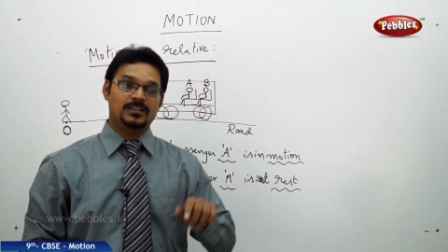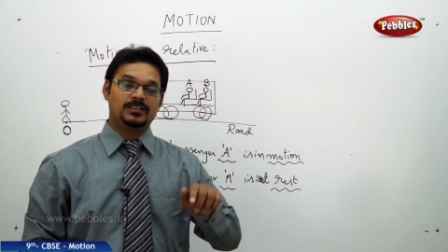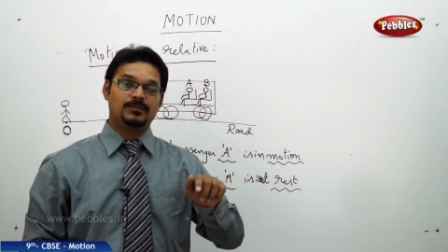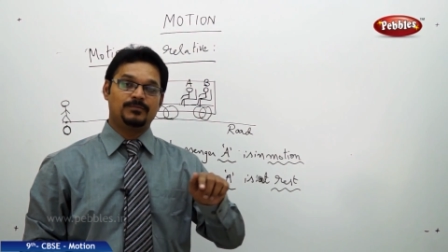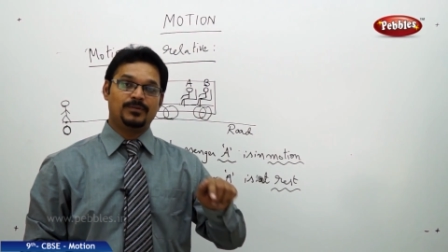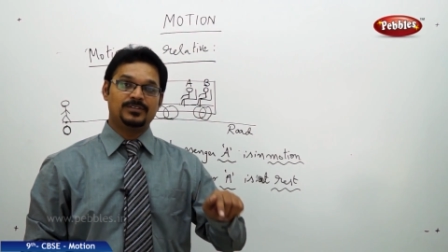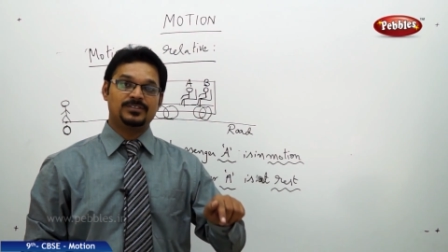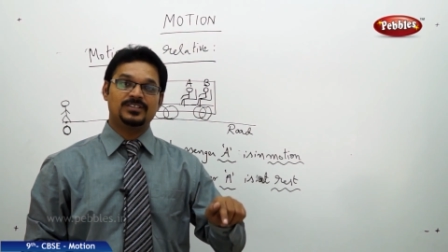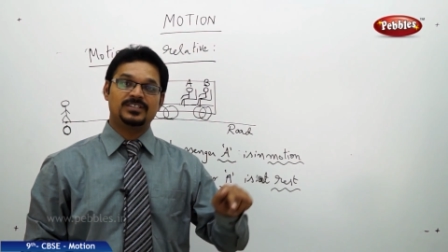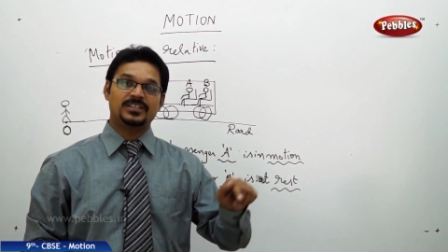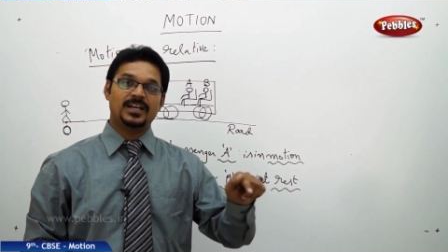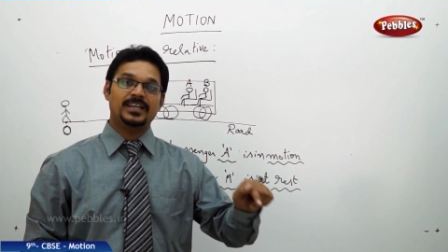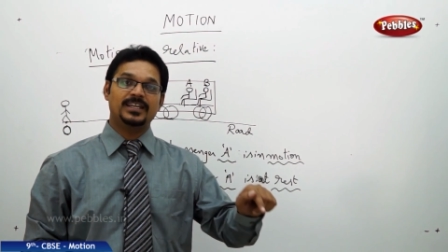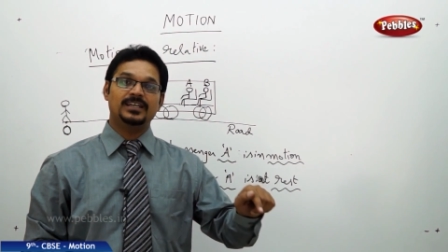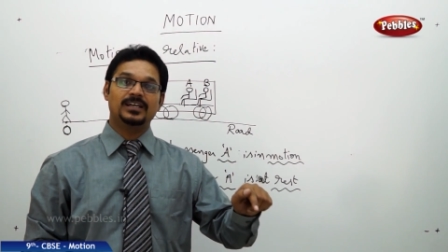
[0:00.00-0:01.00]
the person
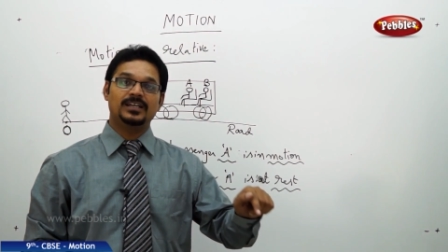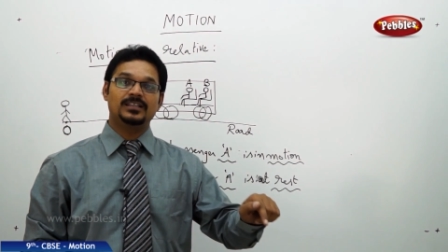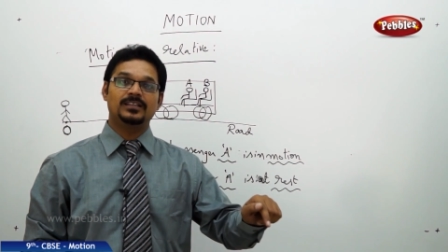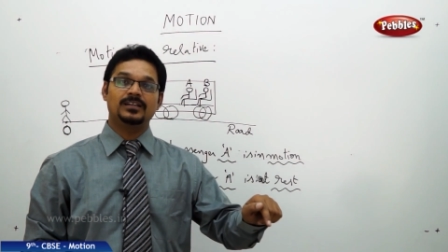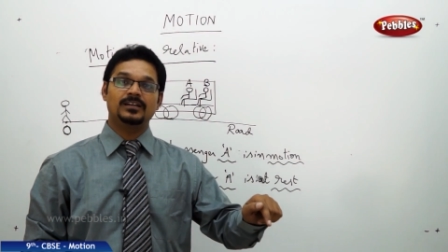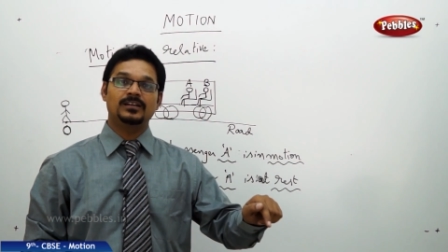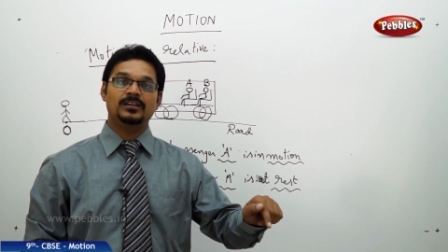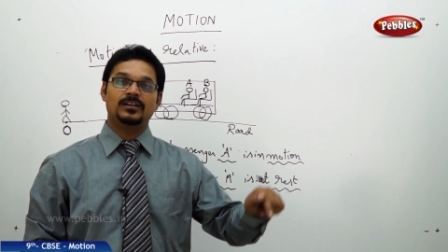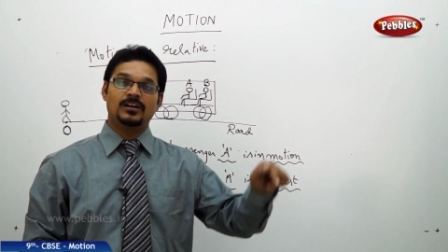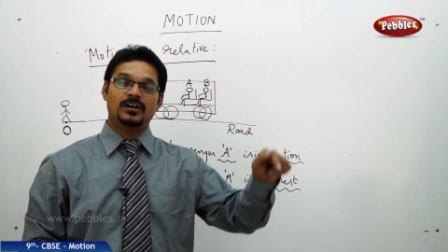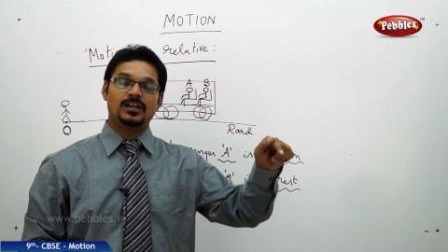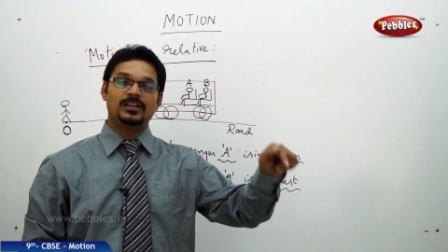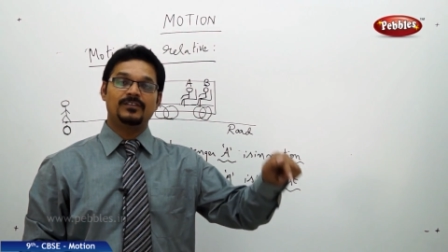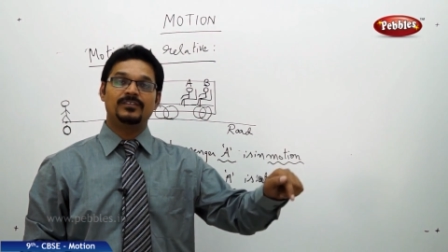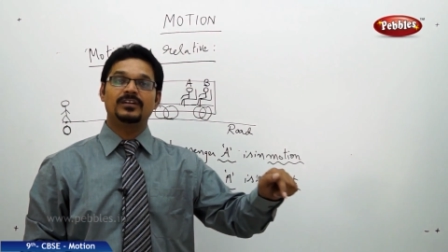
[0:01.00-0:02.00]
standing on the
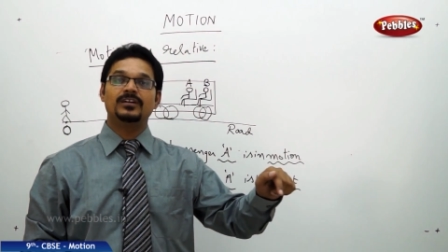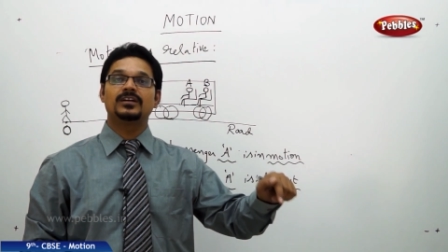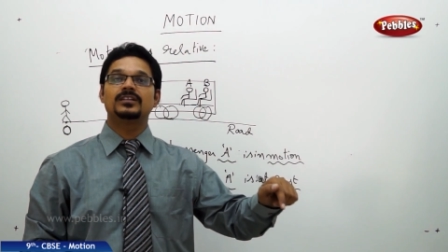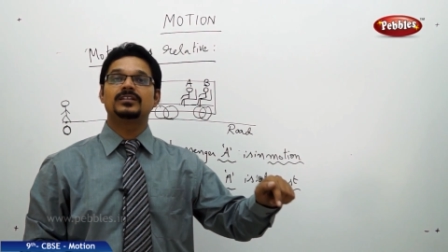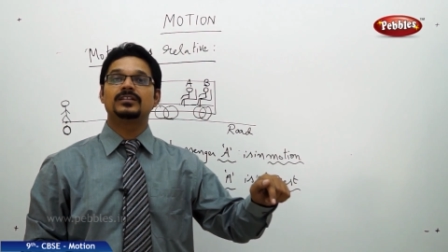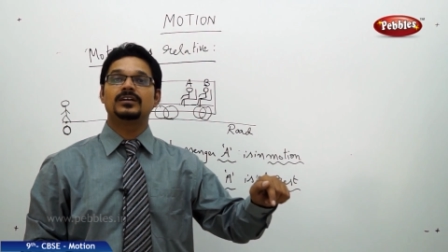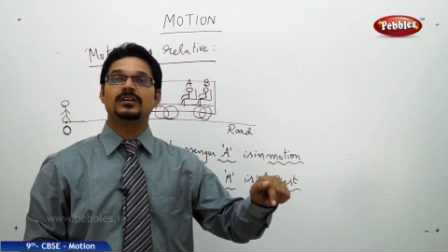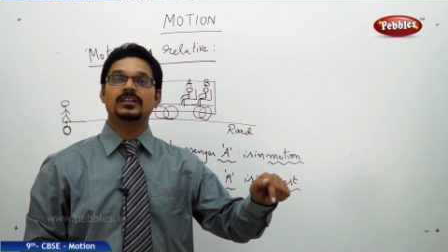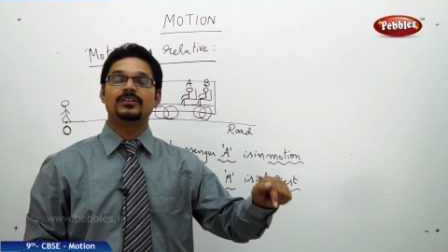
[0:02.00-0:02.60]
or living on the,